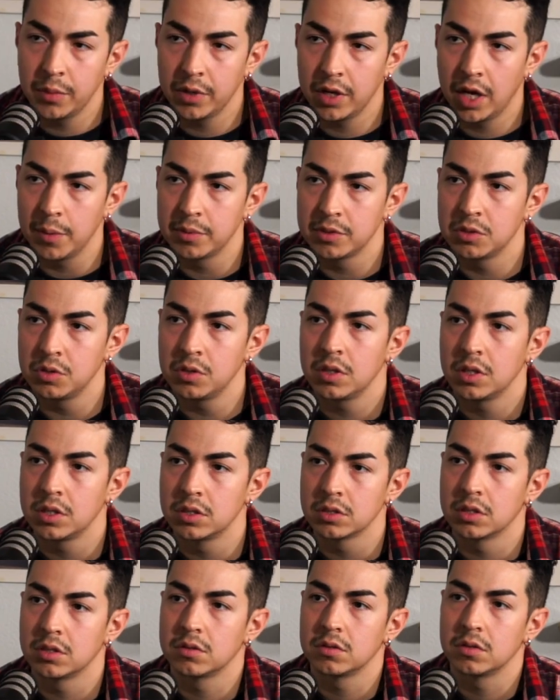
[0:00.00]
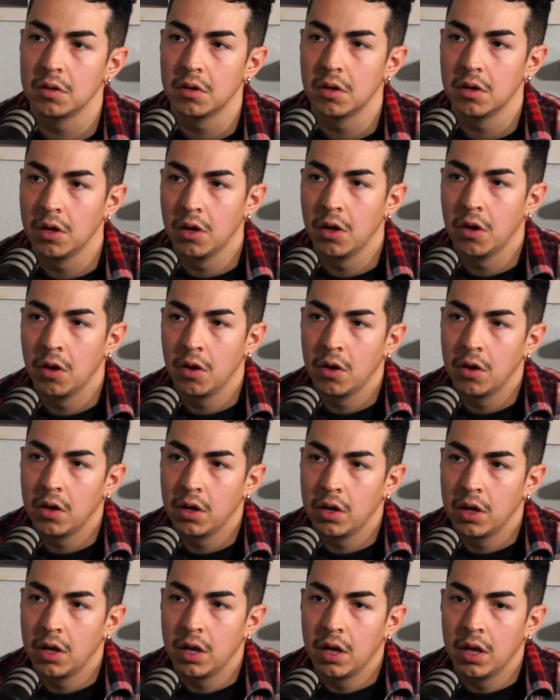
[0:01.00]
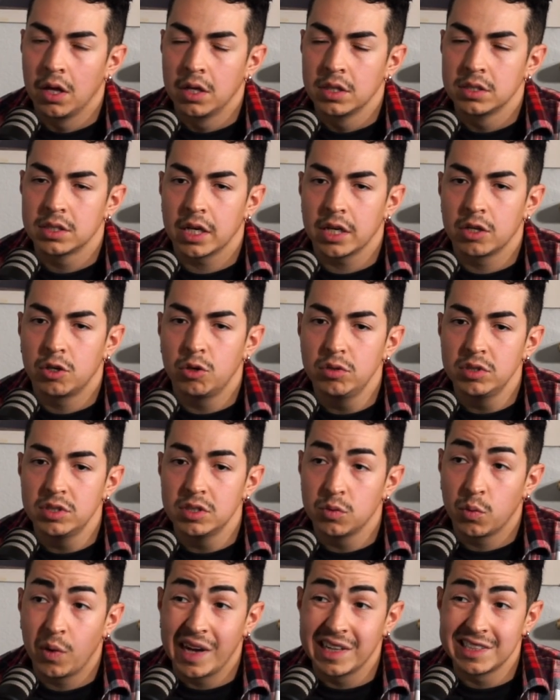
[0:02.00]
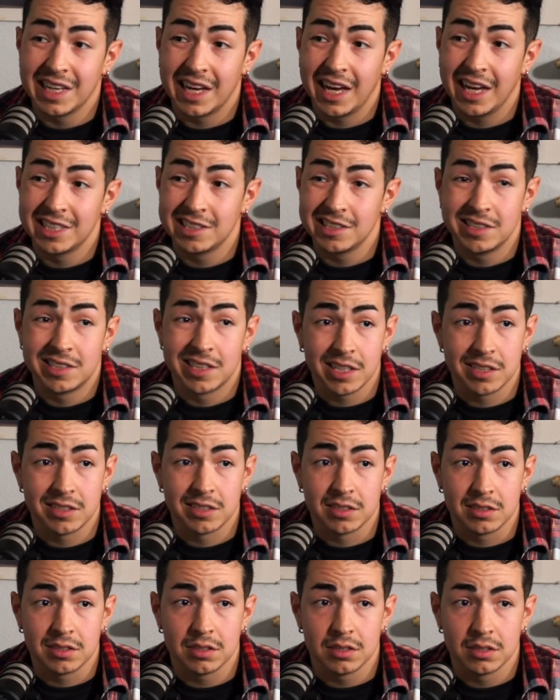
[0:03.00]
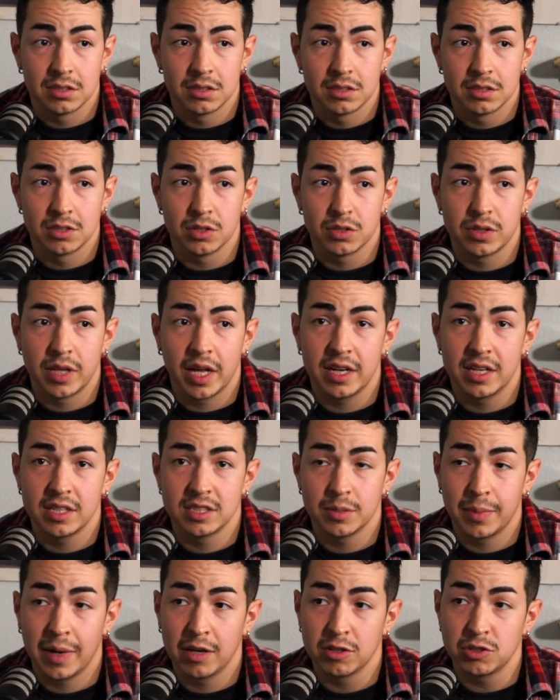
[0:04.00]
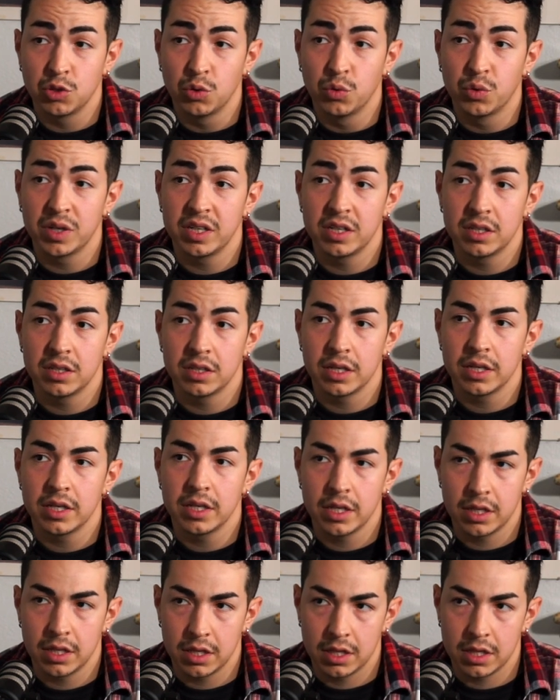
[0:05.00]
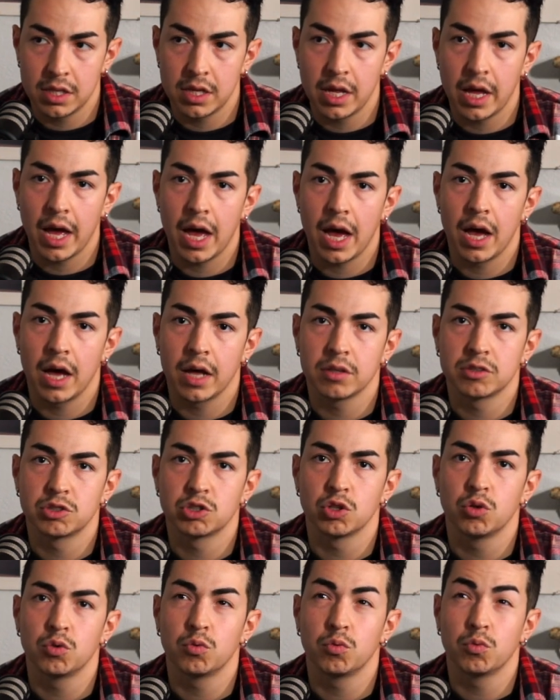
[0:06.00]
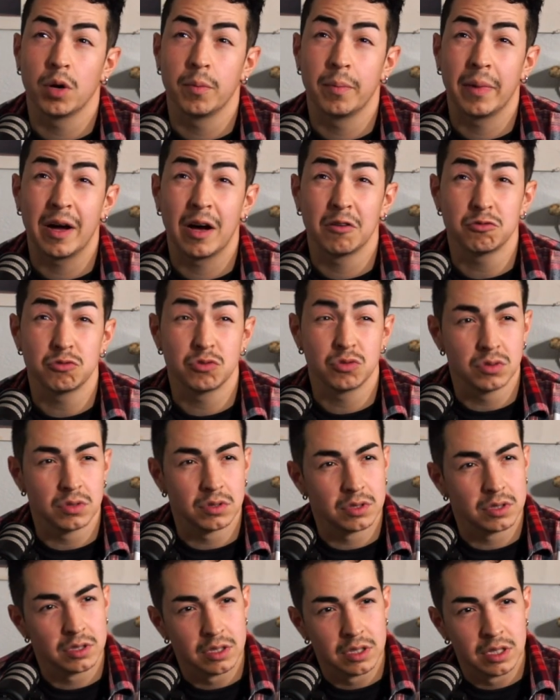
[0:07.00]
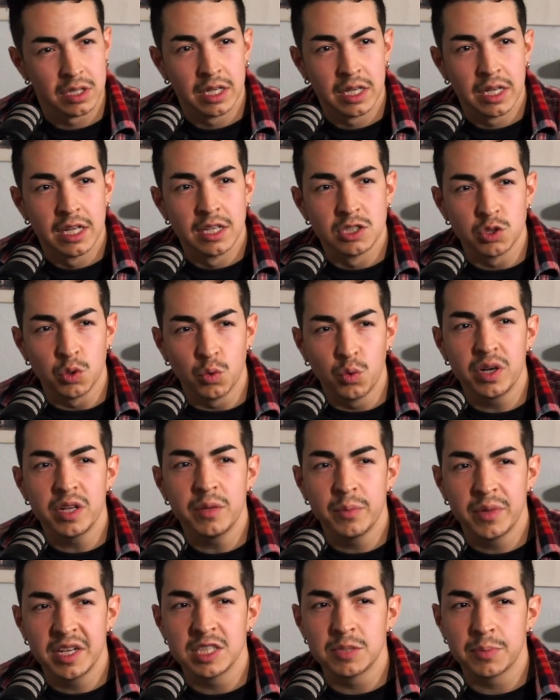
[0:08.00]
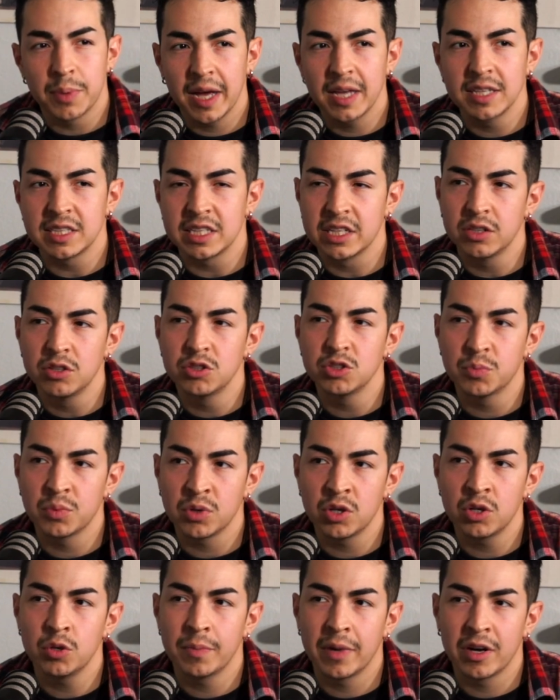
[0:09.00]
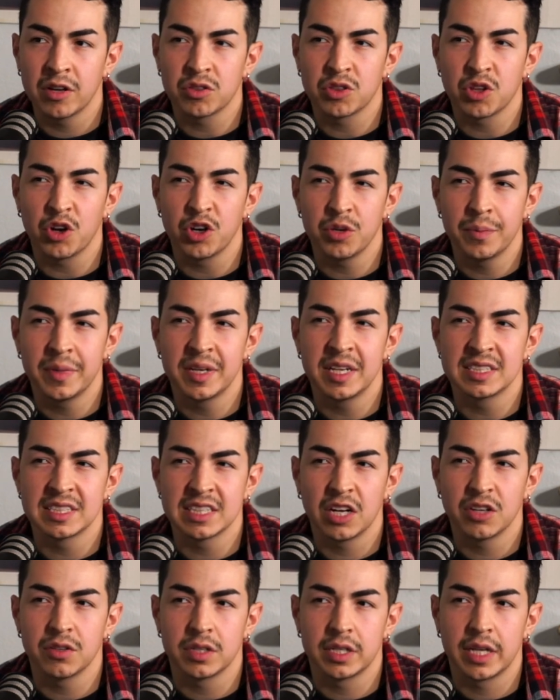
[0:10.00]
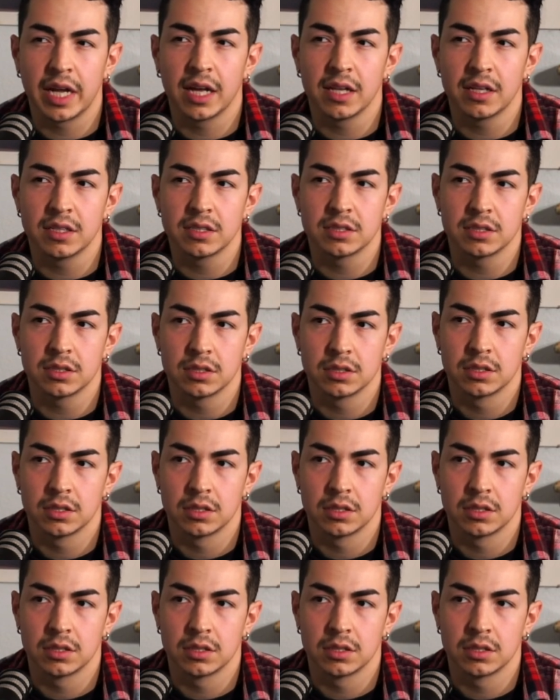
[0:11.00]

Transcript: me an opportunity. So where is Sagu? Sagu is in Waxahachie, Texas. So it's that is about twenty. by Oklahoma. Yeah, so about it's like by Dallas. Twenty more. minutes yeah, past Hillsboro, about thirty minutes south of Dallas. Yeah.